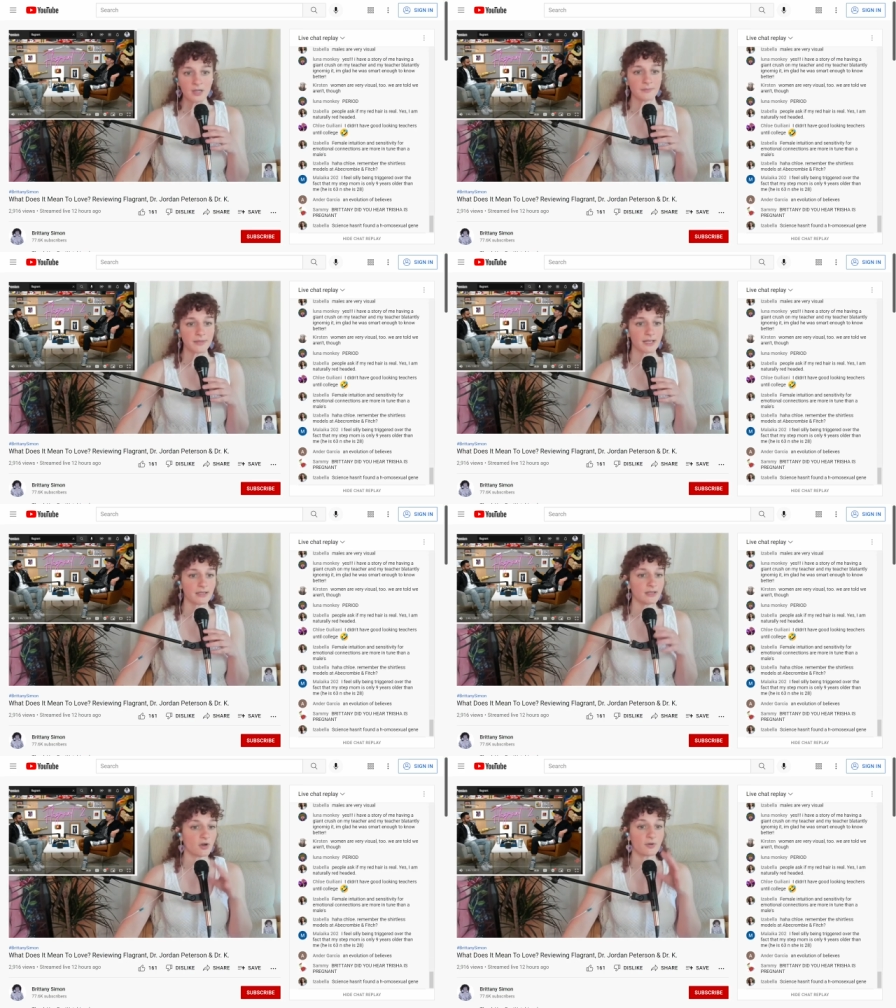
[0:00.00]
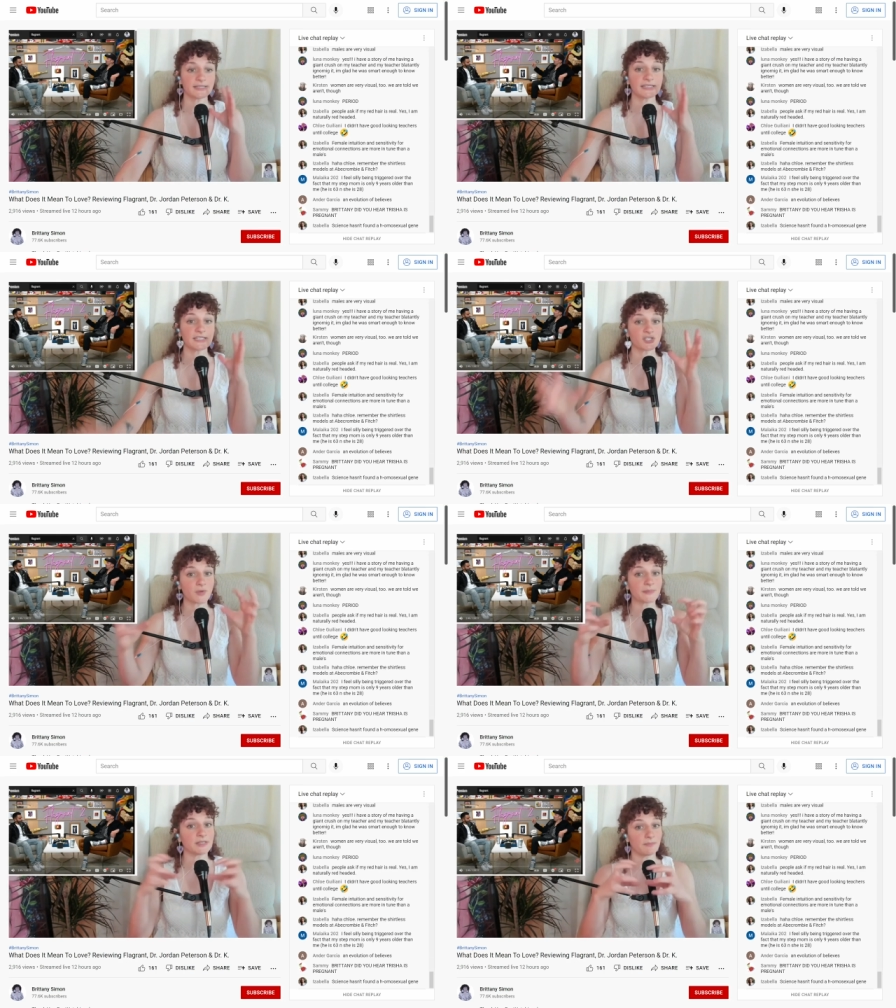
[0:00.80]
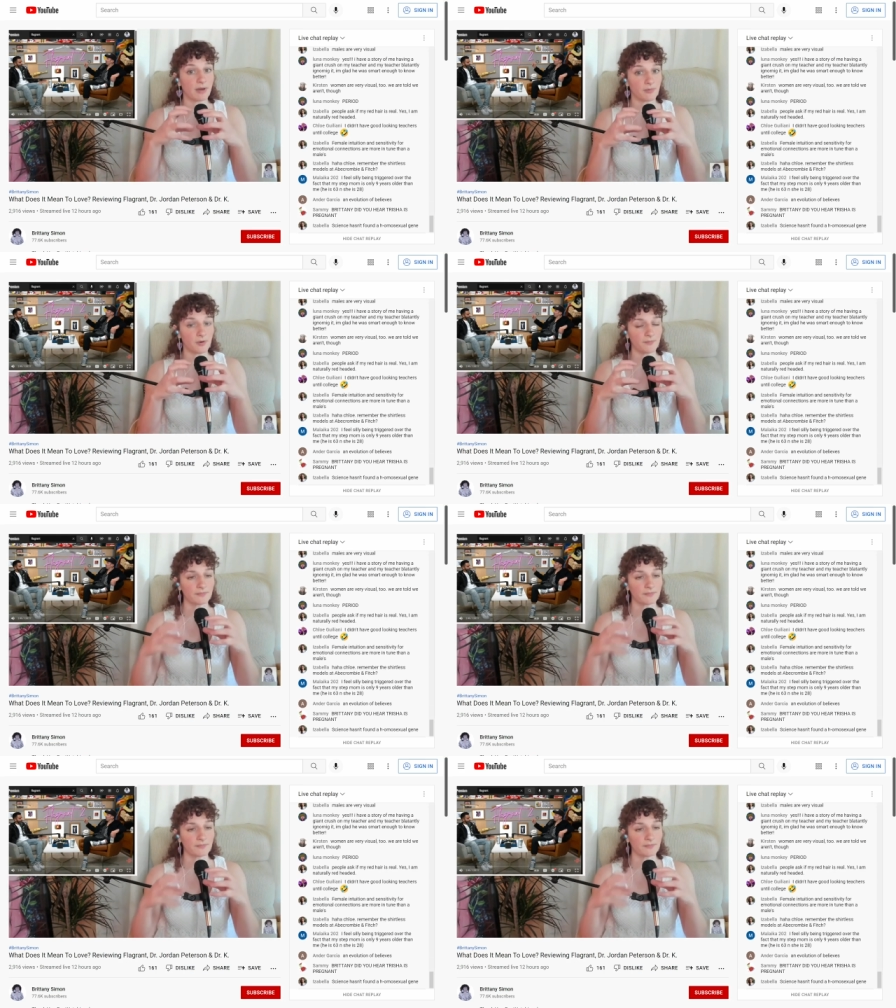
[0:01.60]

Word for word: Be, you know, because it disrupts the bubble.